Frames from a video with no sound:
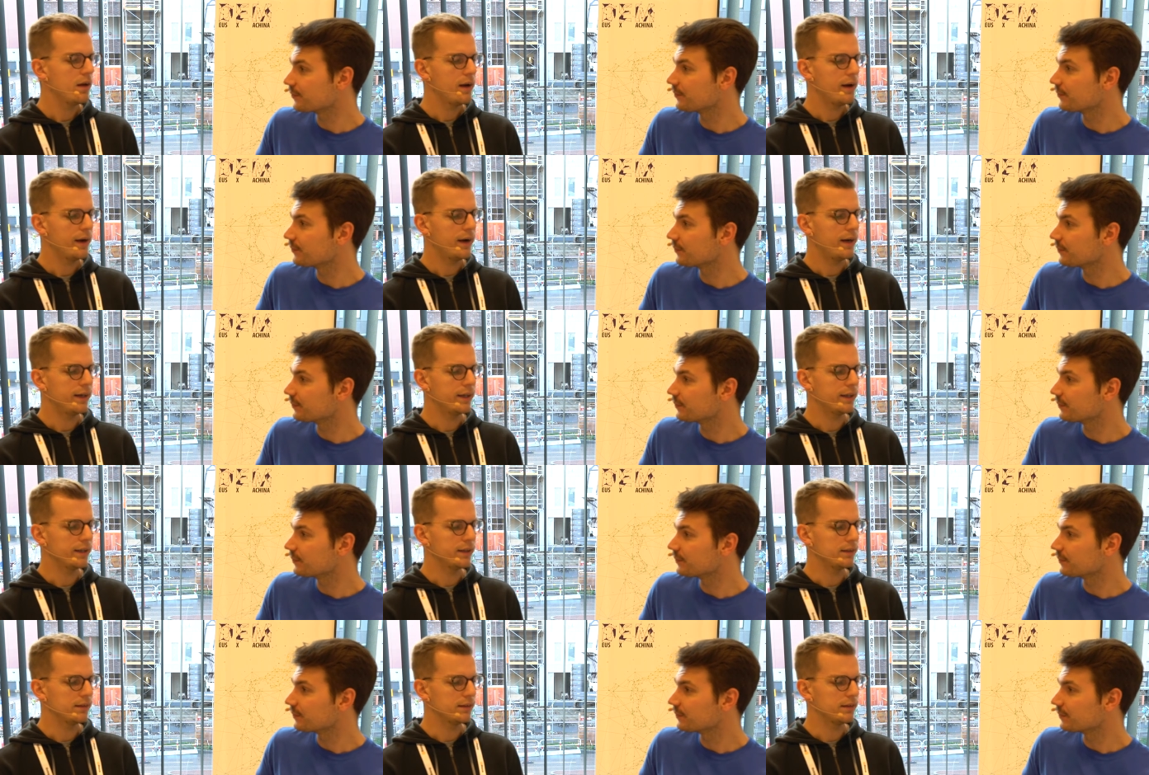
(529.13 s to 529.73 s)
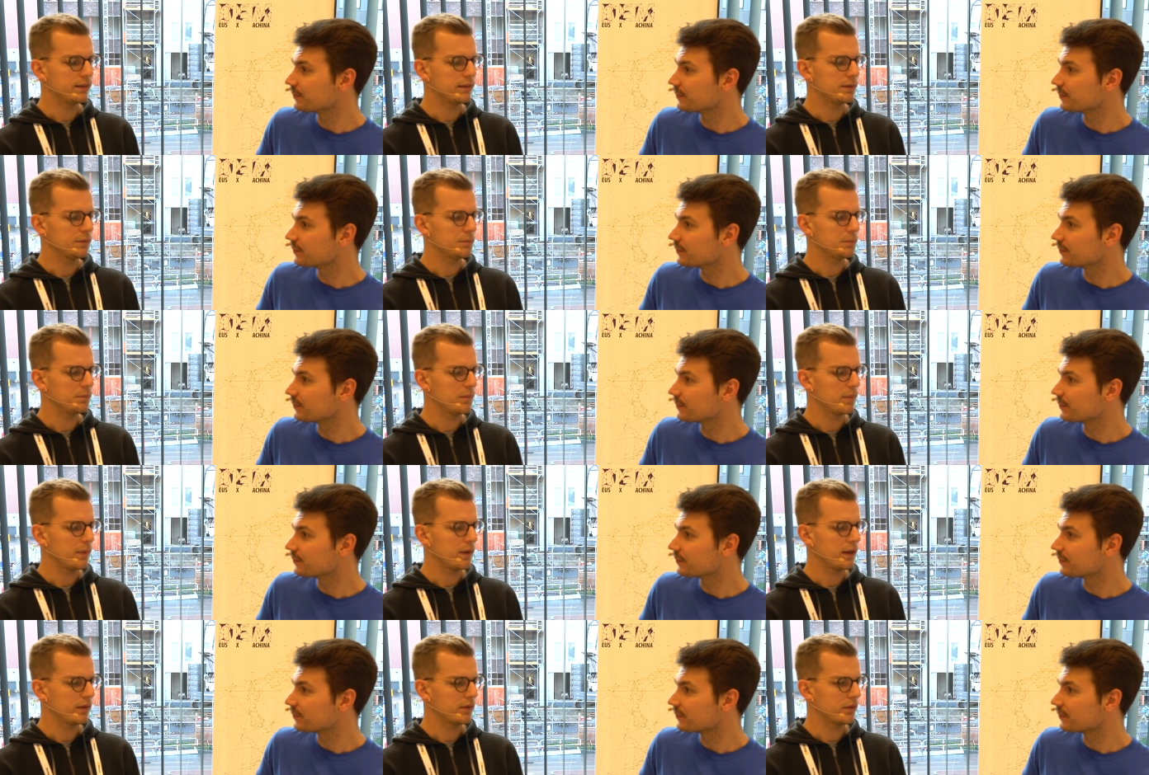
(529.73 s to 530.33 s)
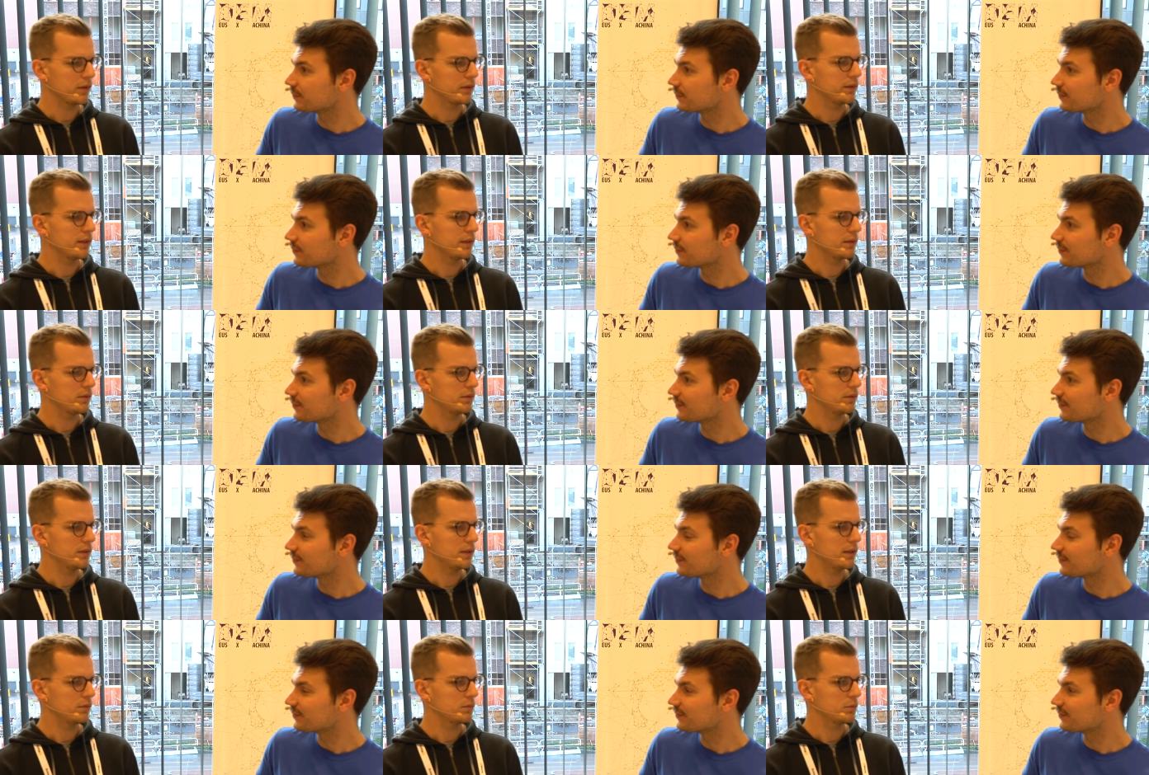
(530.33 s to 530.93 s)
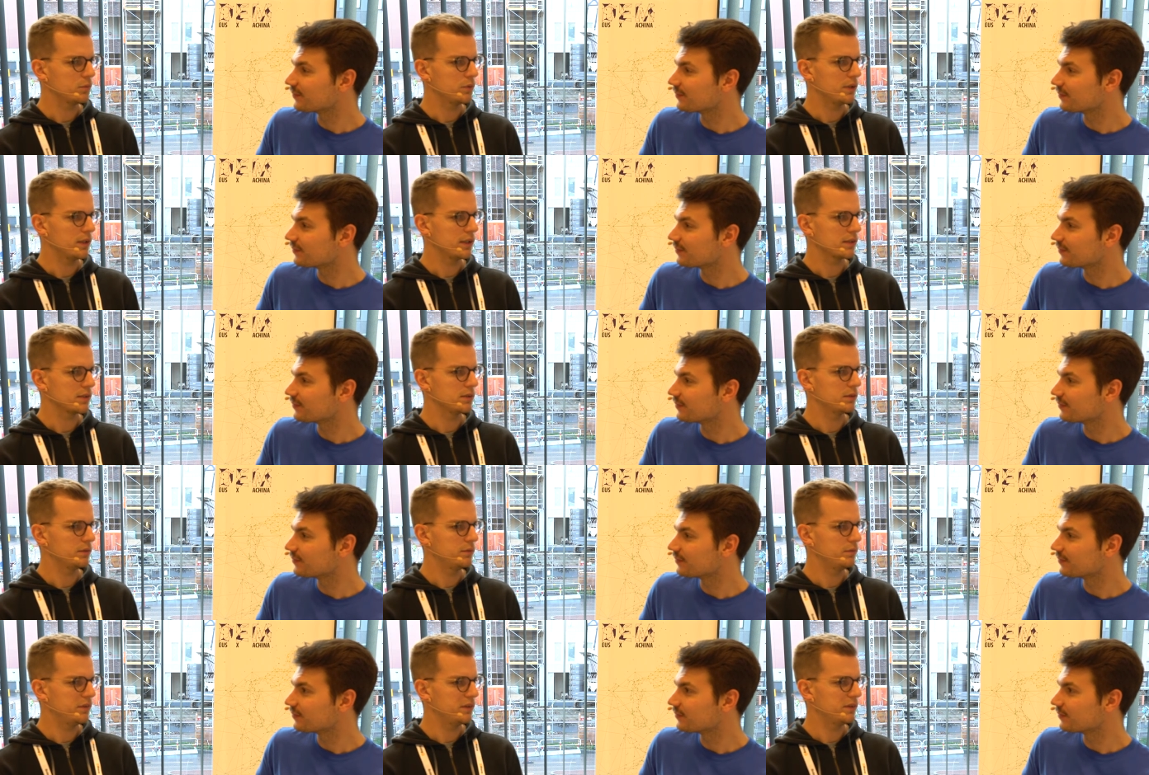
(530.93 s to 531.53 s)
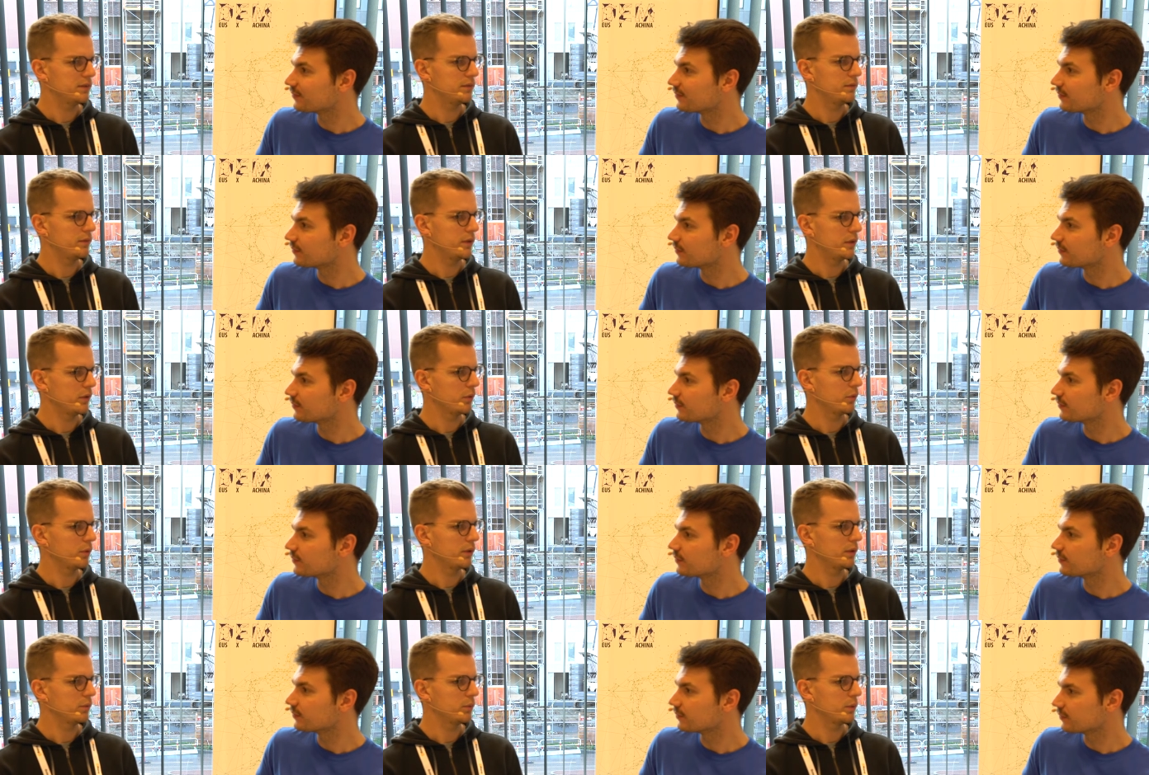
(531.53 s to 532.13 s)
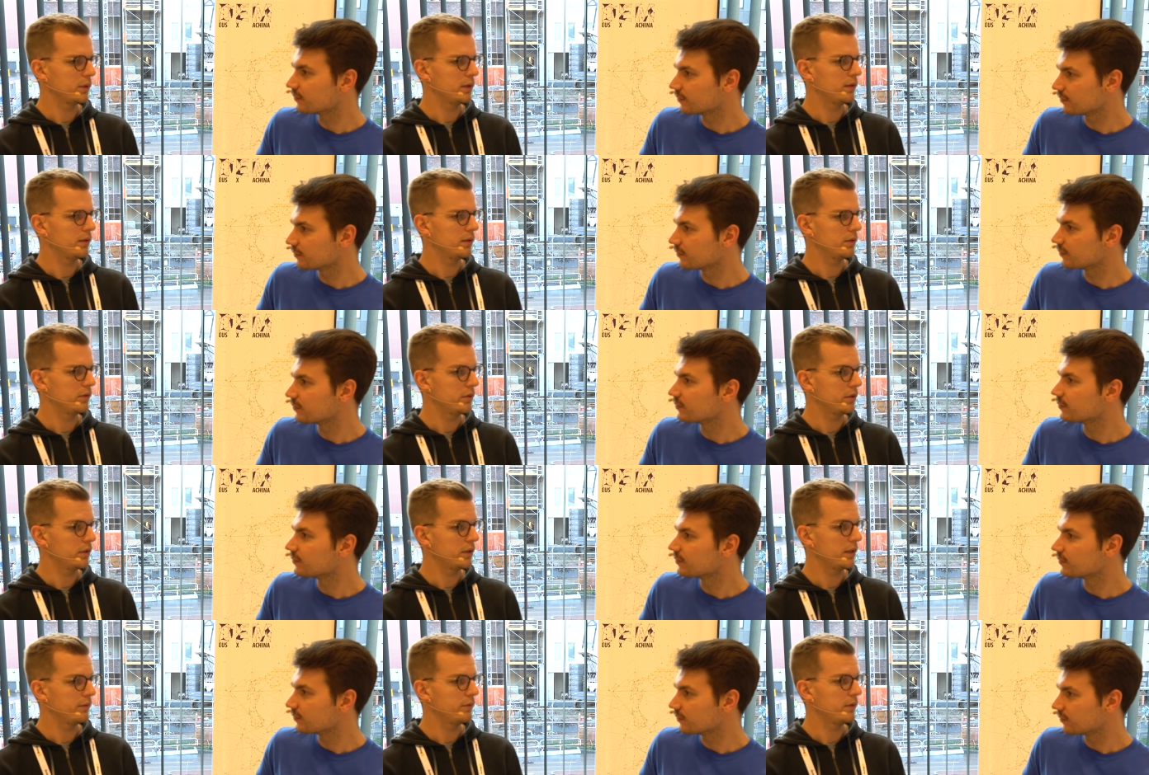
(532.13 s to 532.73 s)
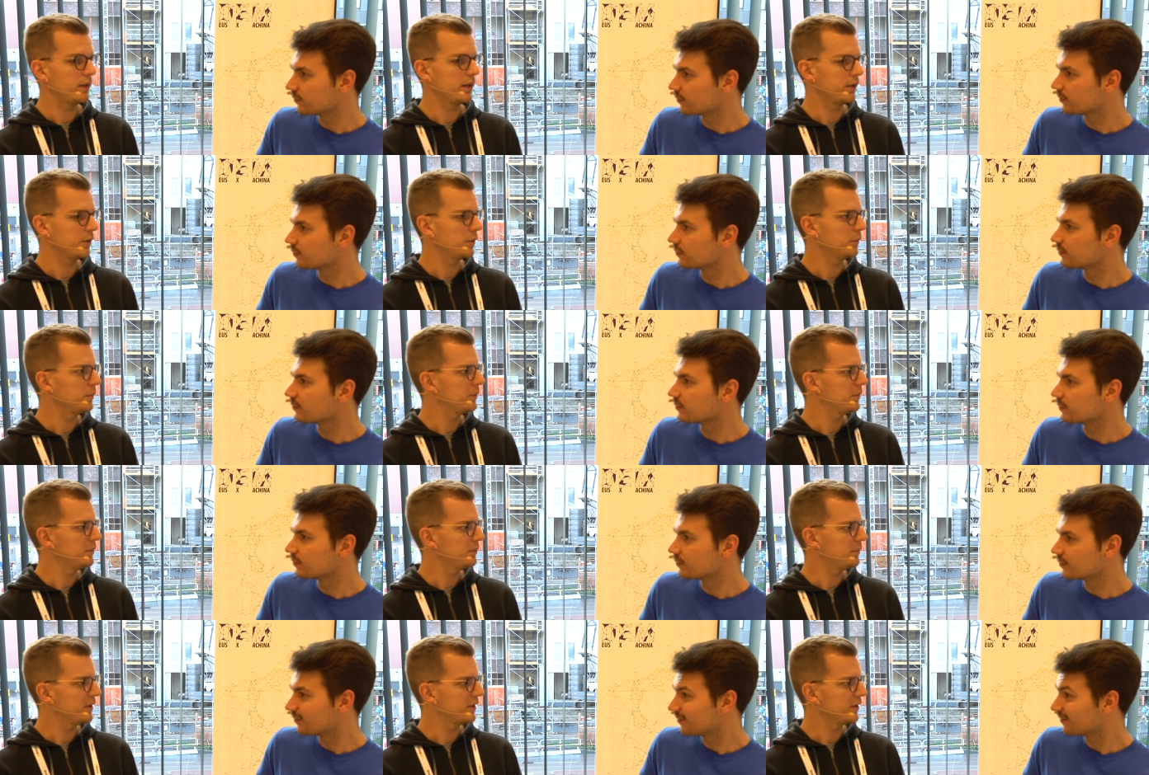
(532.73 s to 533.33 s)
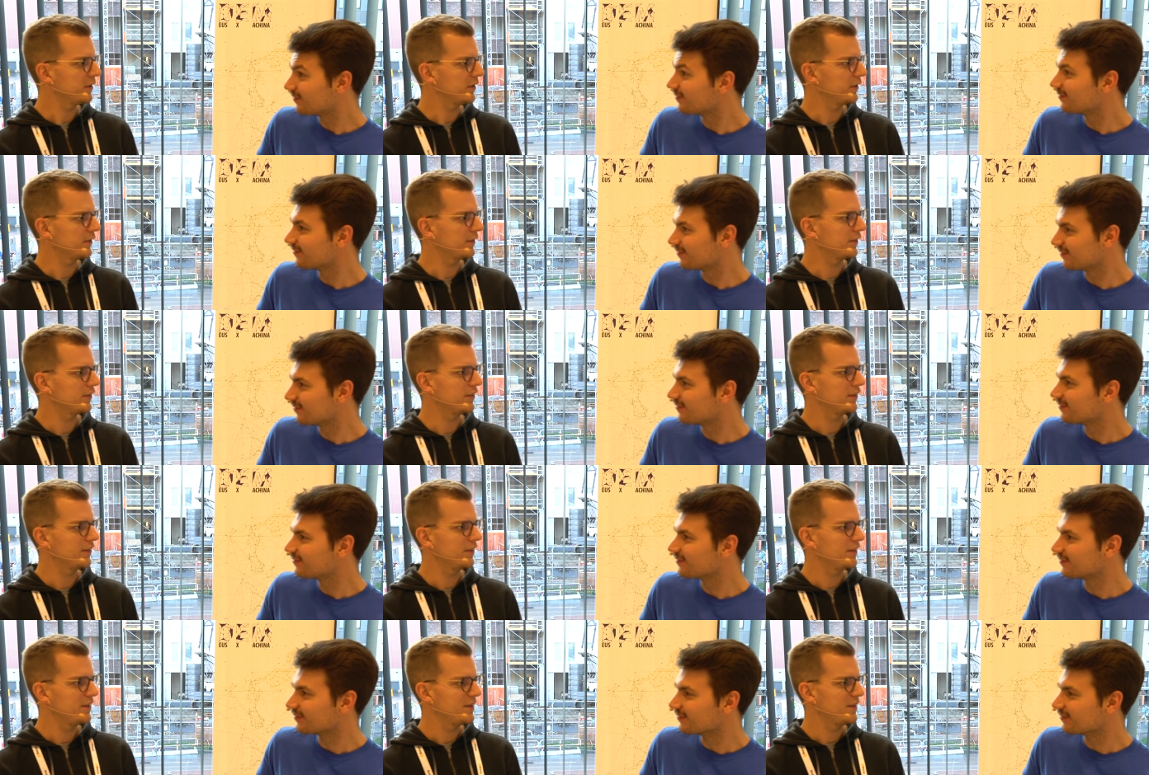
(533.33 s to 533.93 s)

Speaker 1: And um, I thought that that would actually fit very well with Øredev, I hope, because